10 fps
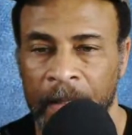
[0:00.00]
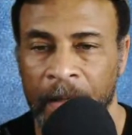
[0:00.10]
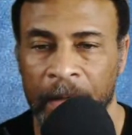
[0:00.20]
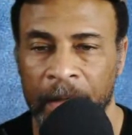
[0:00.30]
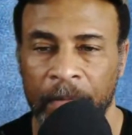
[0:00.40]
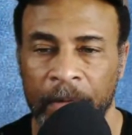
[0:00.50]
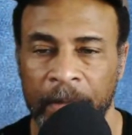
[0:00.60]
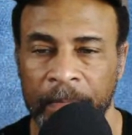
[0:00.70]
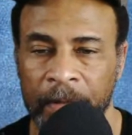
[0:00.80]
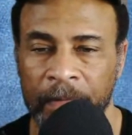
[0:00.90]
Now,
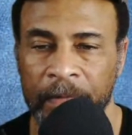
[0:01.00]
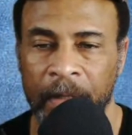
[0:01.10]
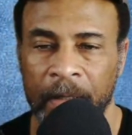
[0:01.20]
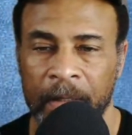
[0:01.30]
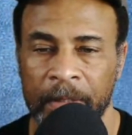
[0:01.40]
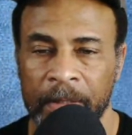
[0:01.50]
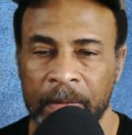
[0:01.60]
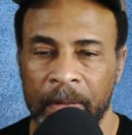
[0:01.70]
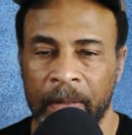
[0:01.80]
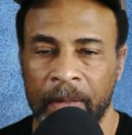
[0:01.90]
airway bill of
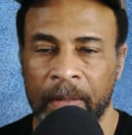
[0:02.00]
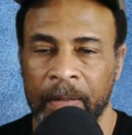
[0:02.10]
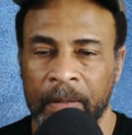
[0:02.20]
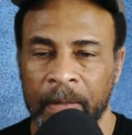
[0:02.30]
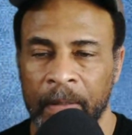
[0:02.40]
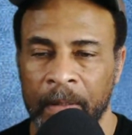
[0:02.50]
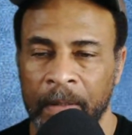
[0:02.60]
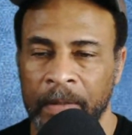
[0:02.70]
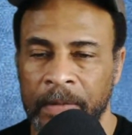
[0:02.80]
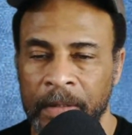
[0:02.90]
documents are
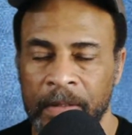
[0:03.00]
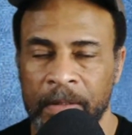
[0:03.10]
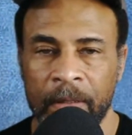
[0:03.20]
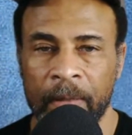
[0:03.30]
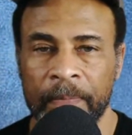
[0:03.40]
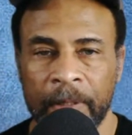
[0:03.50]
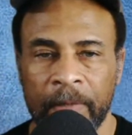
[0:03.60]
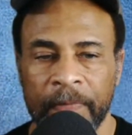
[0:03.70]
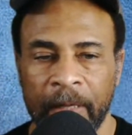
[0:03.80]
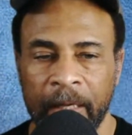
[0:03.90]
just as there are
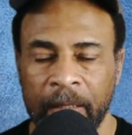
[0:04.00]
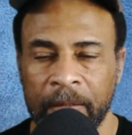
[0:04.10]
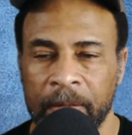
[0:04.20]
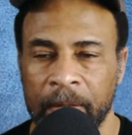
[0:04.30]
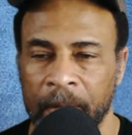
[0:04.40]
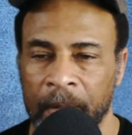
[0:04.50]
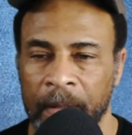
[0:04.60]
bill of ladings,